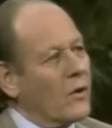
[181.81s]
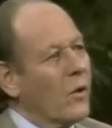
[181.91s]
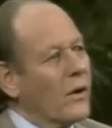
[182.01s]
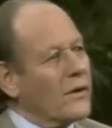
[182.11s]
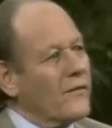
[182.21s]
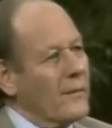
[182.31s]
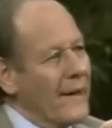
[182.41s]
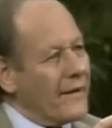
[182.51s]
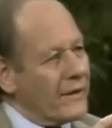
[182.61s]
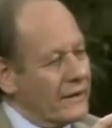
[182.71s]
but what caused
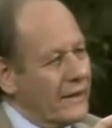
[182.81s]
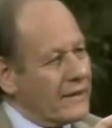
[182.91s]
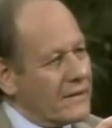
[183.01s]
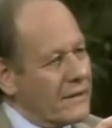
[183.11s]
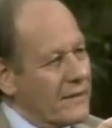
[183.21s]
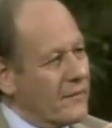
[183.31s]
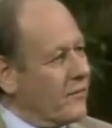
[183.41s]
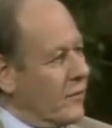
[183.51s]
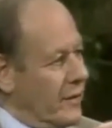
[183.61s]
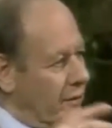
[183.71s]
the matter at that time
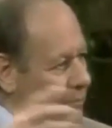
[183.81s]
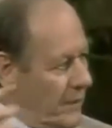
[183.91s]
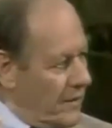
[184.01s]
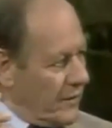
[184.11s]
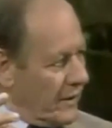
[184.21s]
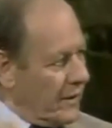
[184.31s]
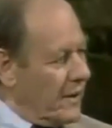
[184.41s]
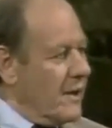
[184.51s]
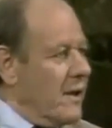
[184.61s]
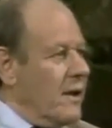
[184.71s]
before it
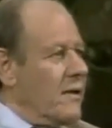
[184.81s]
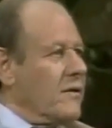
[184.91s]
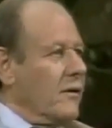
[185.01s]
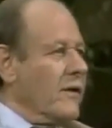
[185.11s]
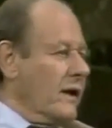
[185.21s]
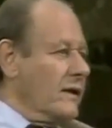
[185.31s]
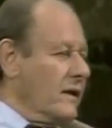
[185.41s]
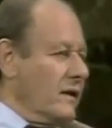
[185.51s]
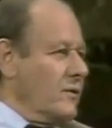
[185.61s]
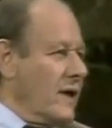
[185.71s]
exploded? So
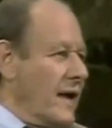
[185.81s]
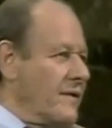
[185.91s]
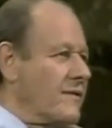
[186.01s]
that you